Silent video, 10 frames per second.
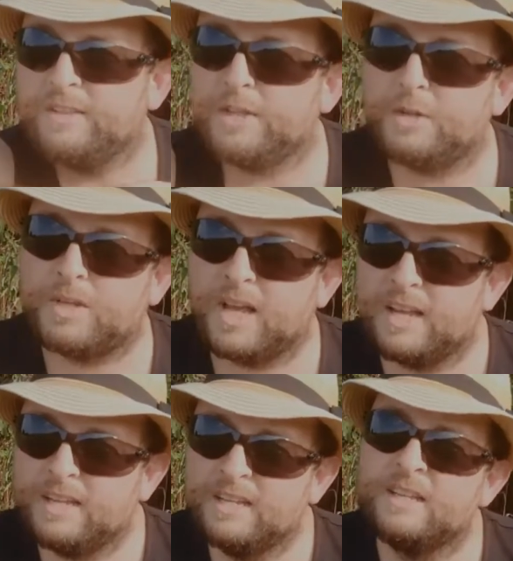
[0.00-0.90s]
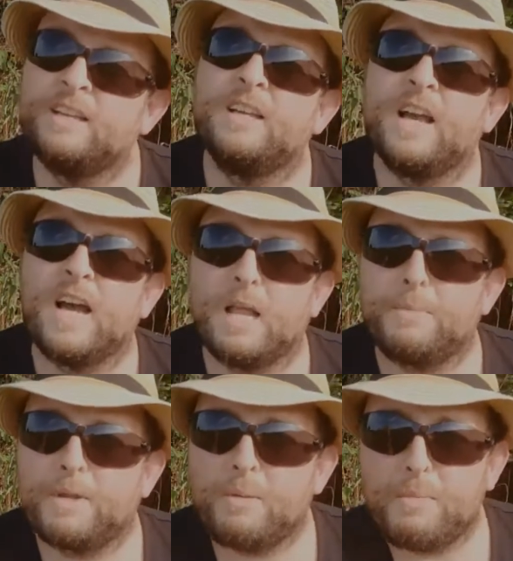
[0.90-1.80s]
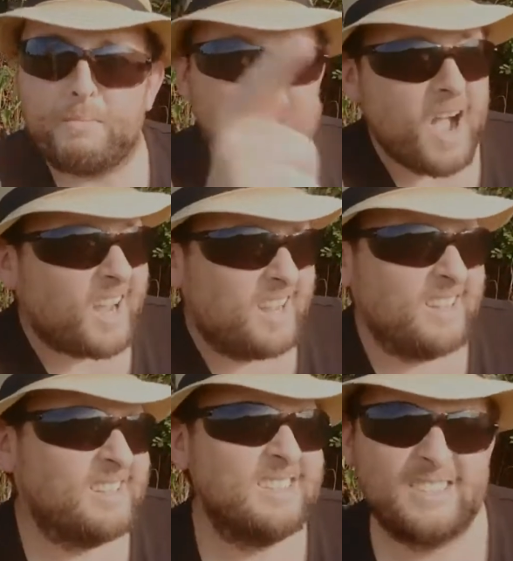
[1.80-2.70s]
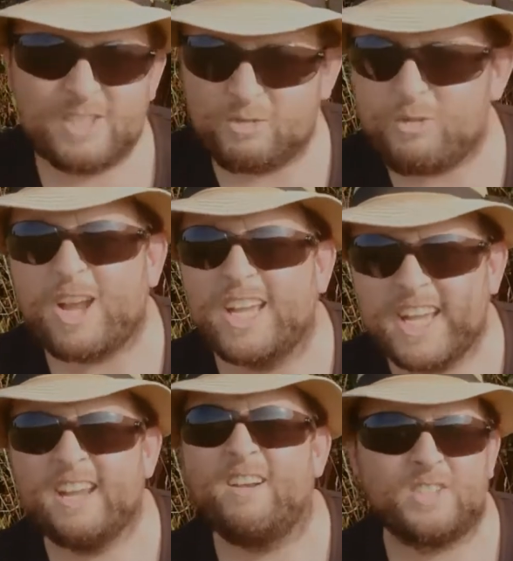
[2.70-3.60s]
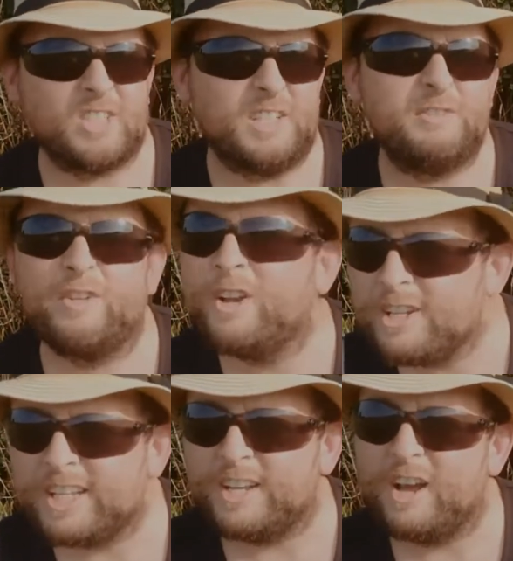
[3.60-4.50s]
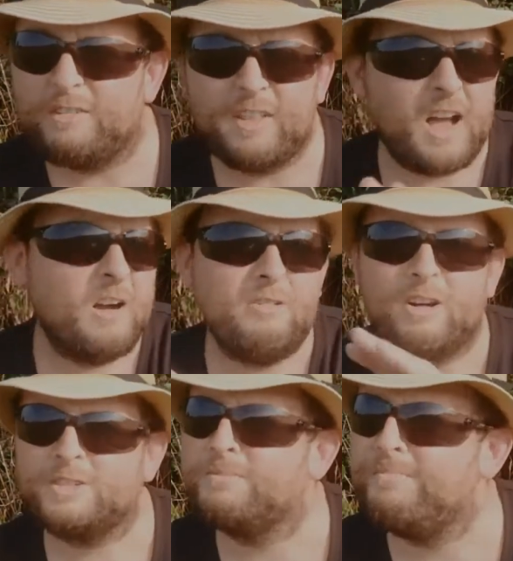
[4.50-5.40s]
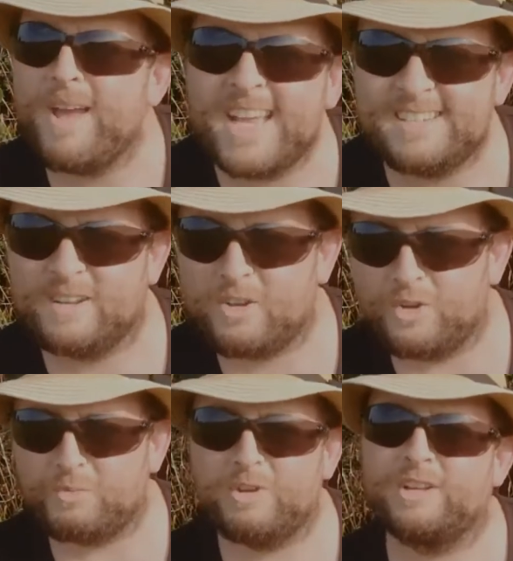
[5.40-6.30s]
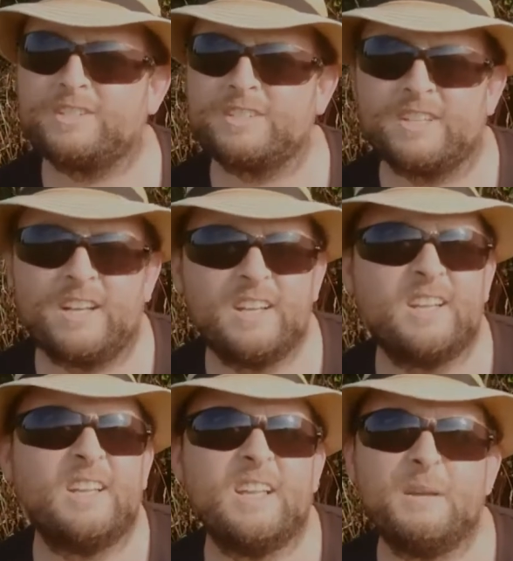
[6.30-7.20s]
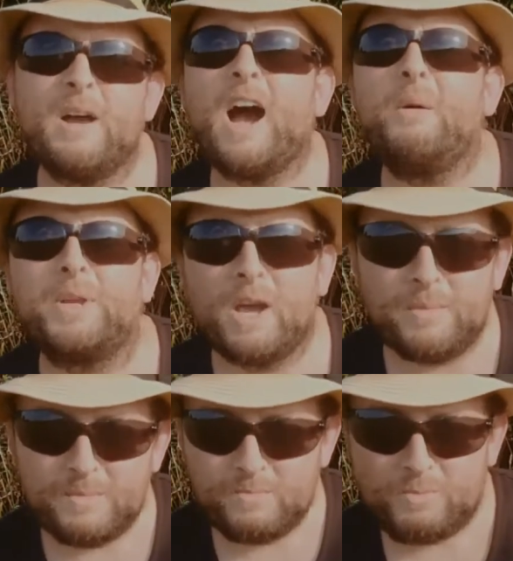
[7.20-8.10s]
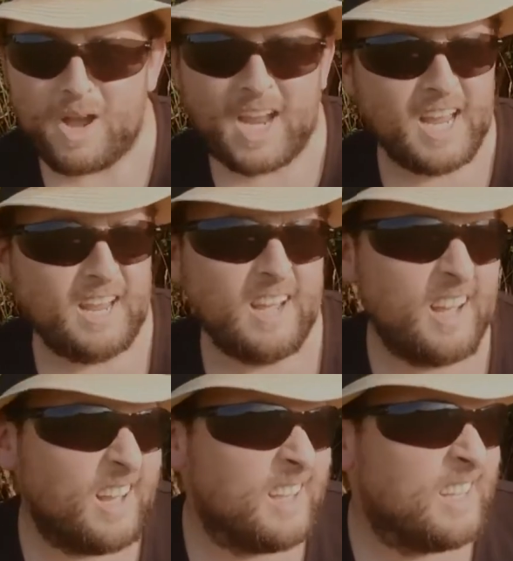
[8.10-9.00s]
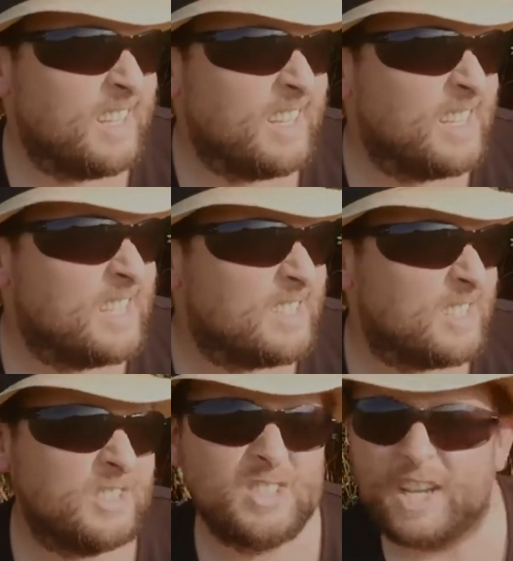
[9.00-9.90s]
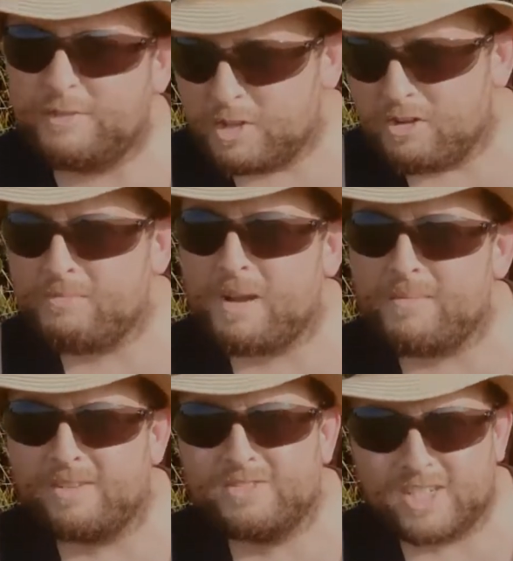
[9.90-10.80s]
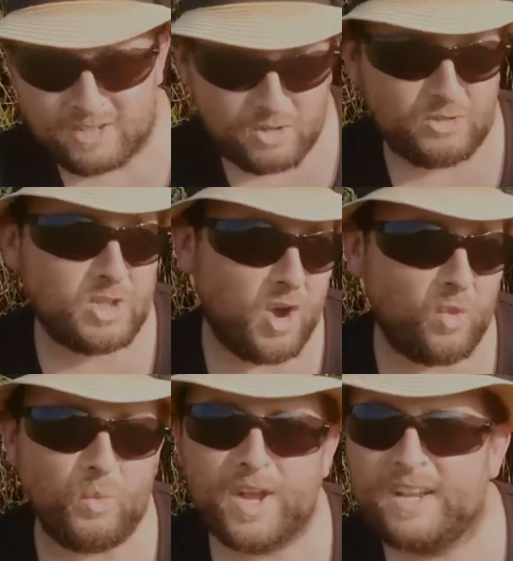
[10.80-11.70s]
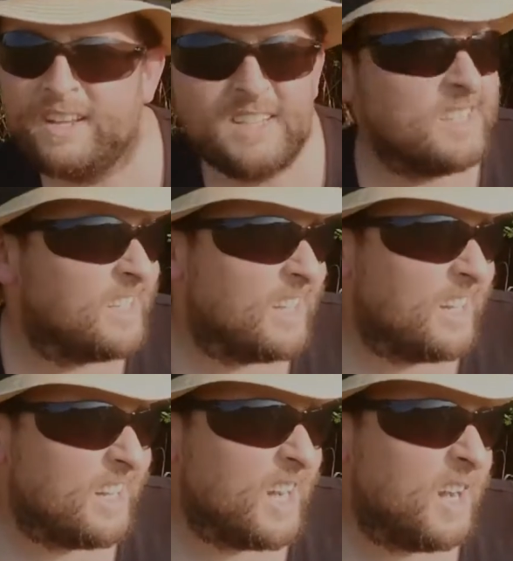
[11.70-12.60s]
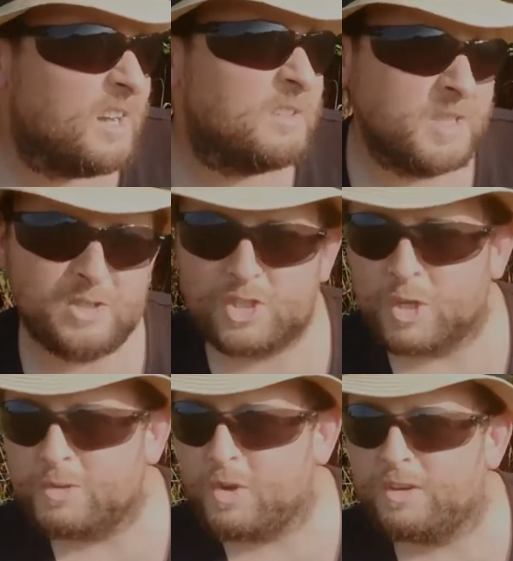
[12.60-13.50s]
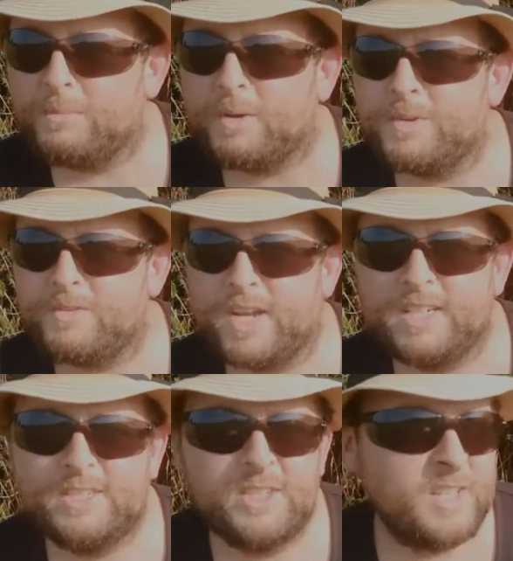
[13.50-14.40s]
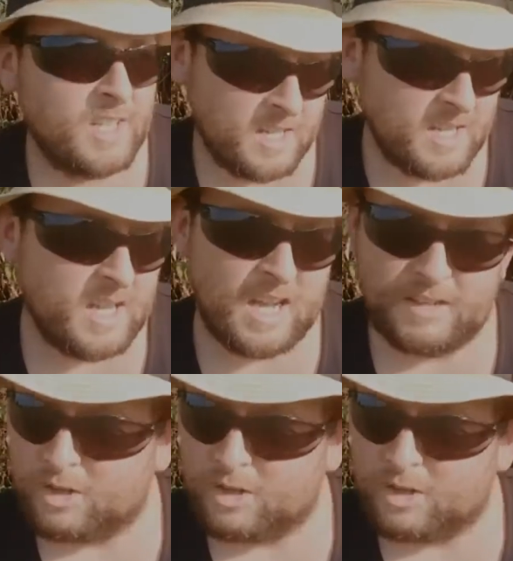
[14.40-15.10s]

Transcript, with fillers: the UK, and I'll be coming back so right here, actually, funnily enough, oh, it's amazing how God works, isn't it? I'll be coming back here to the safety of my mountain called the Conway uh, in the Snowdonia mountain range. And